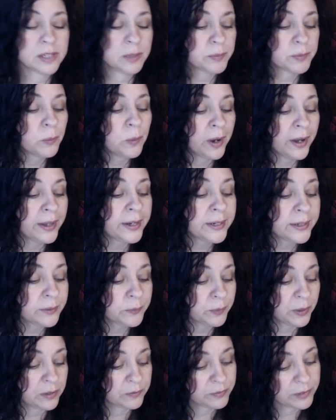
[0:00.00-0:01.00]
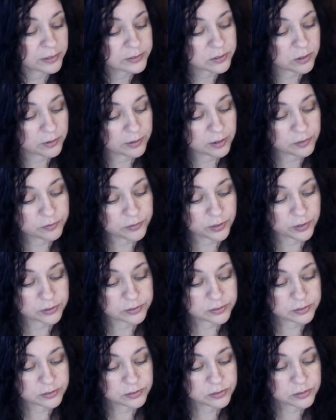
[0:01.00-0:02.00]
Number one, let's go there
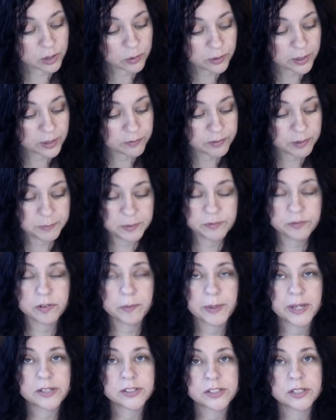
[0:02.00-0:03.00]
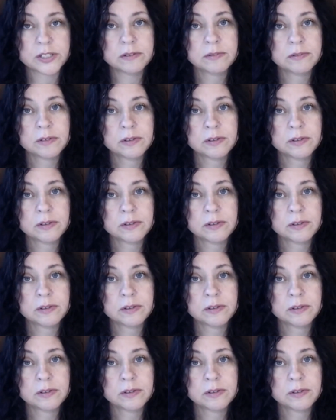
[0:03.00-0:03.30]
first. Don't give them information.